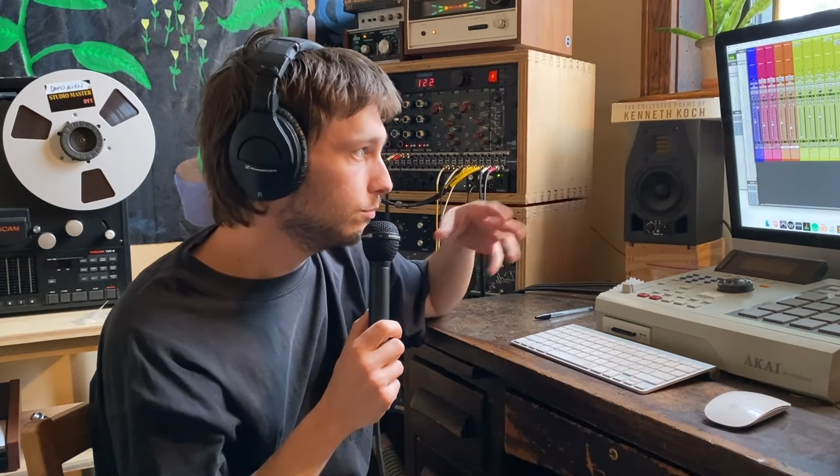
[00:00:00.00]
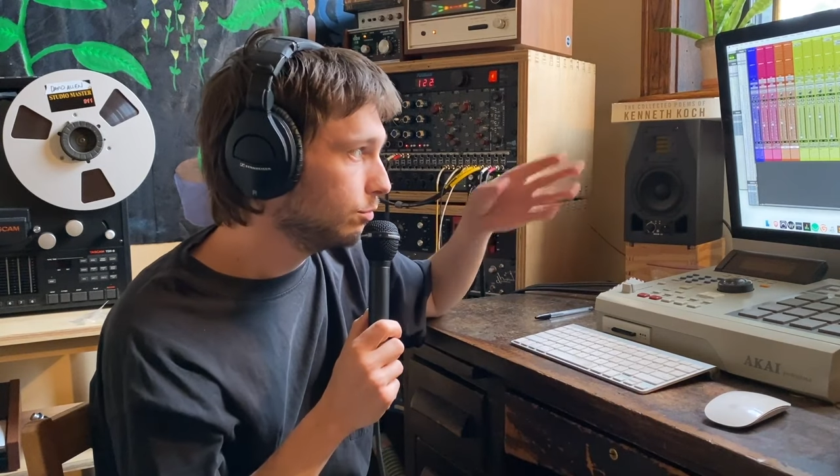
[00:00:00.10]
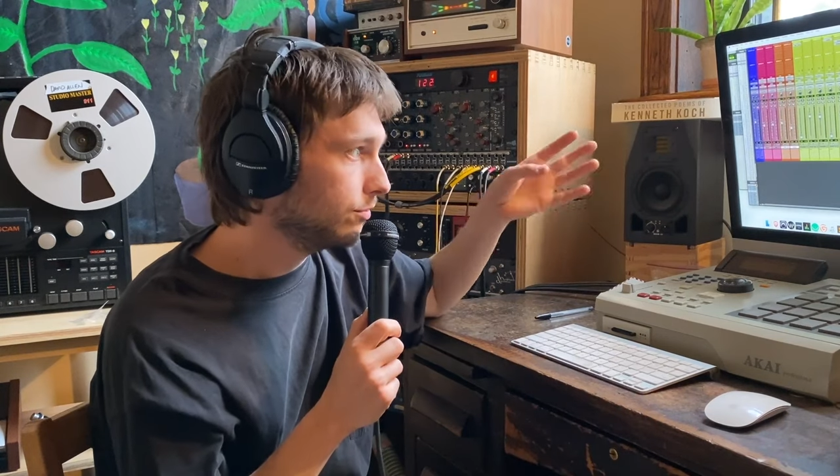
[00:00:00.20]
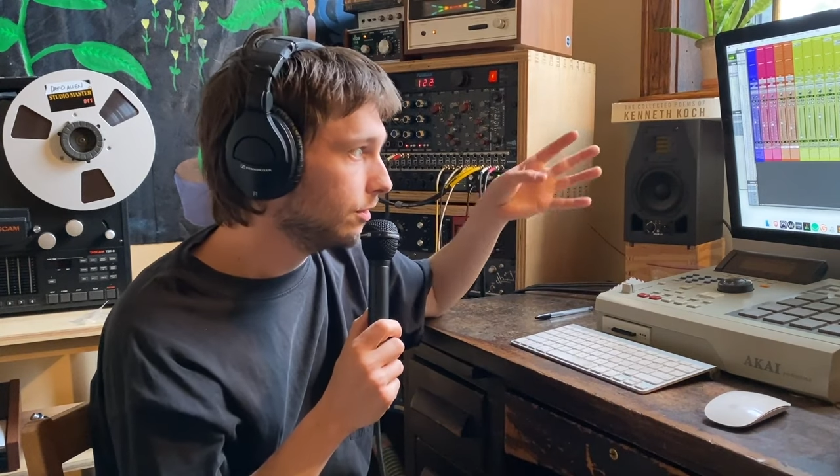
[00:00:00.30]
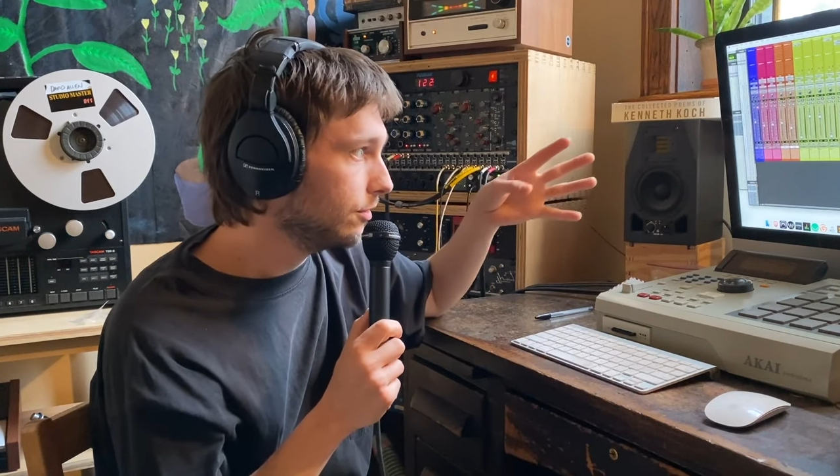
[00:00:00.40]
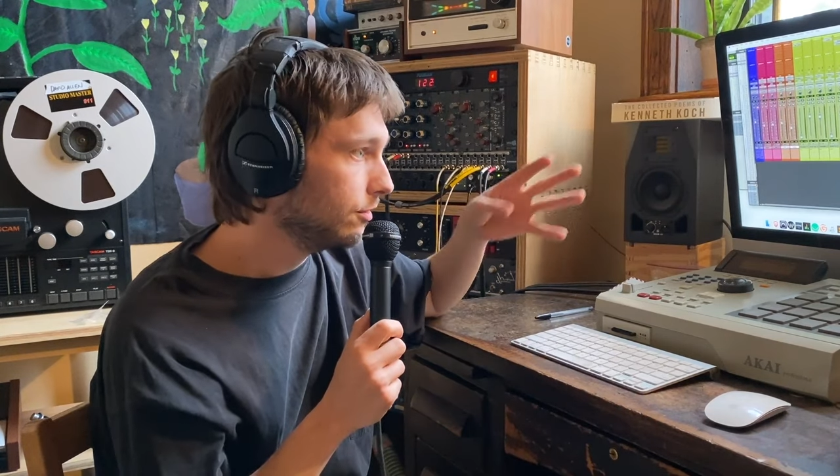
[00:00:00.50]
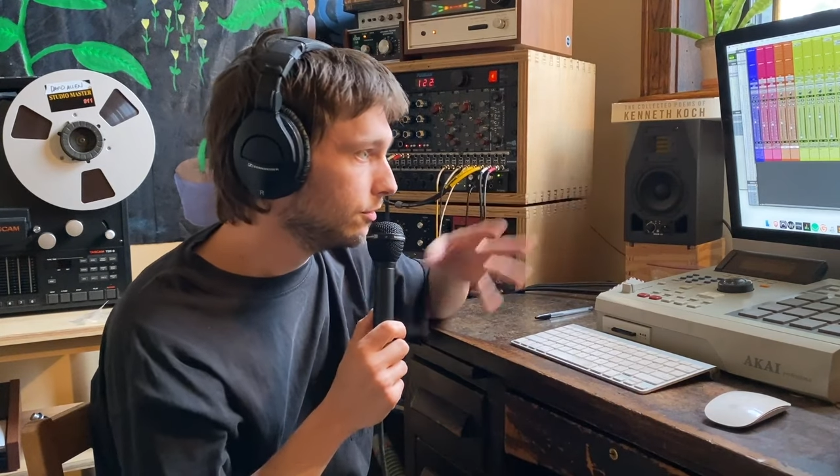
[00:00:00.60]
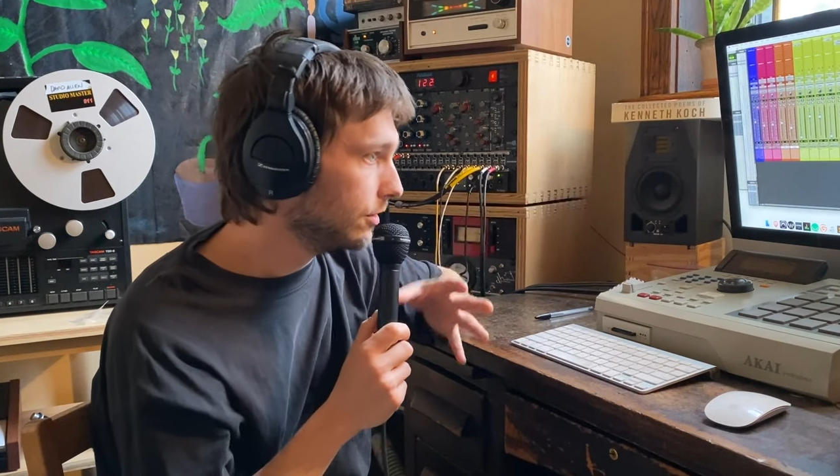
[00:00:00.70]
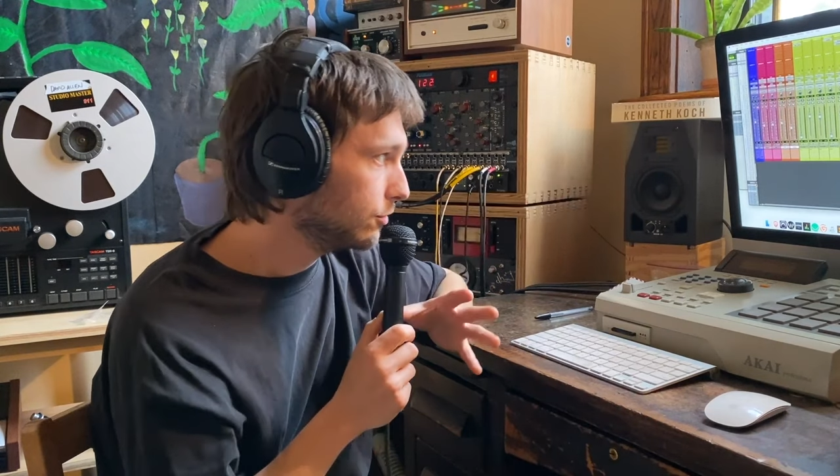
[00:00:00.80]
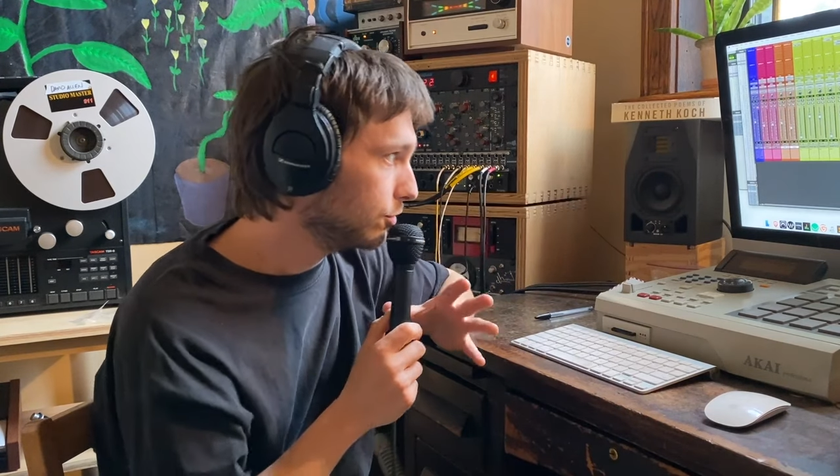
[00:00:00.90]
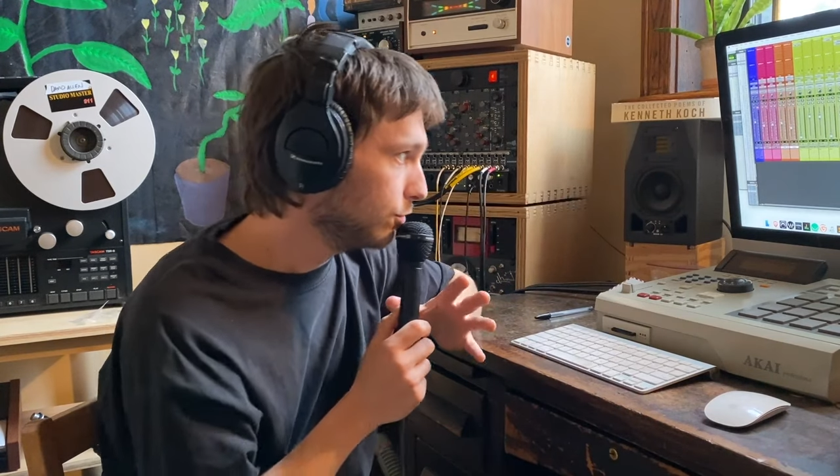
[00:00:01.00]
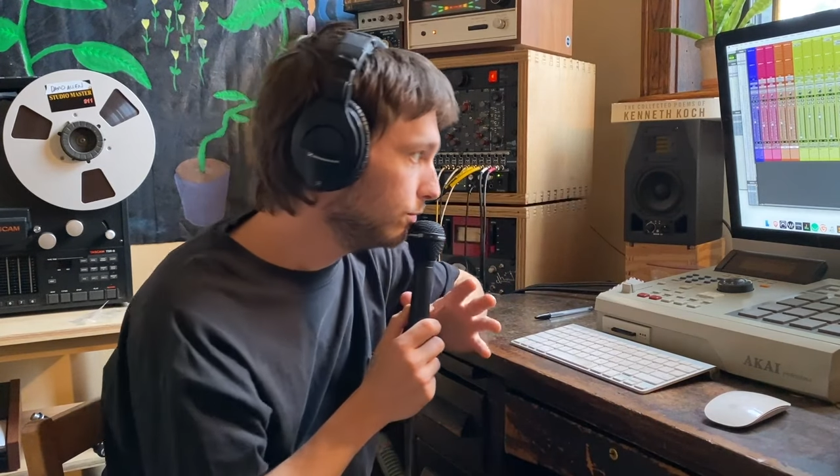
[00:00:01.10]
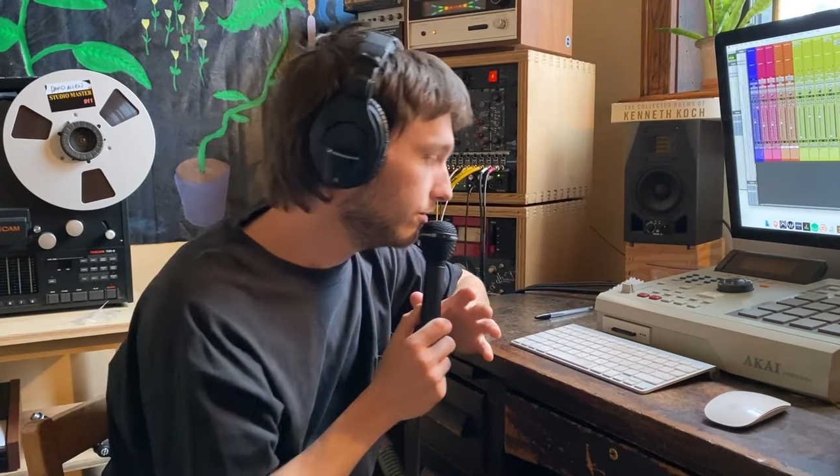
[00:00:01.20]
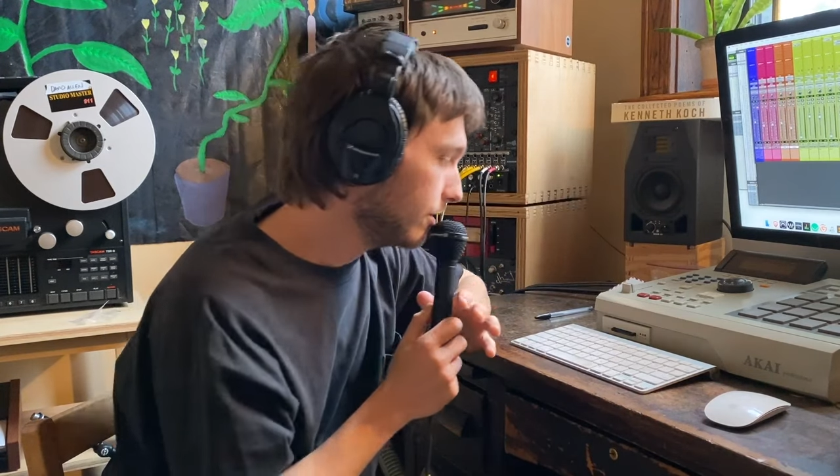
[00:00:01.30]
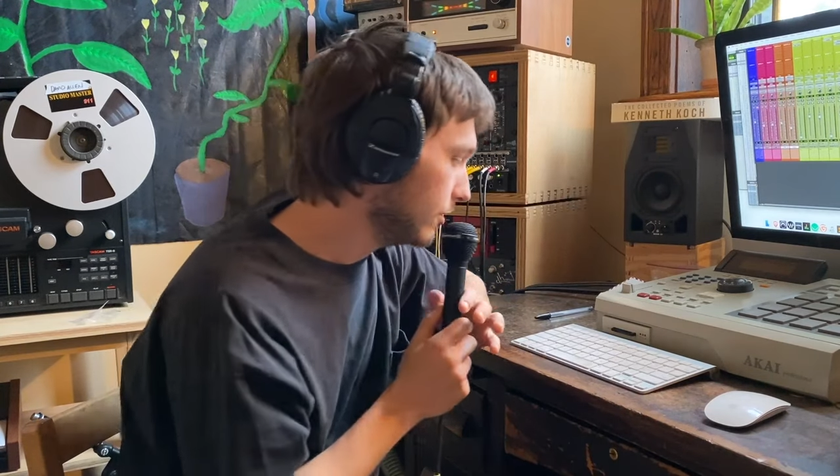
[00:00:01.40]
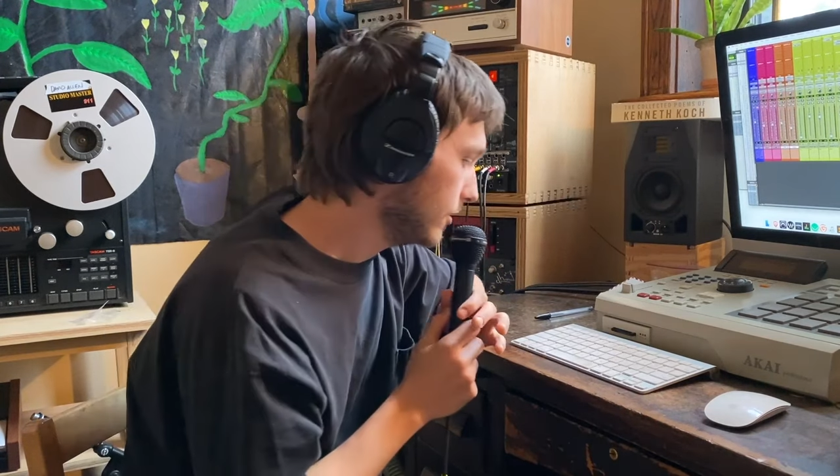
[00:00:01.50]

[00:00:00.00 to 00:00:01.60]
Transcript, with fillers: provide the little extra oomph that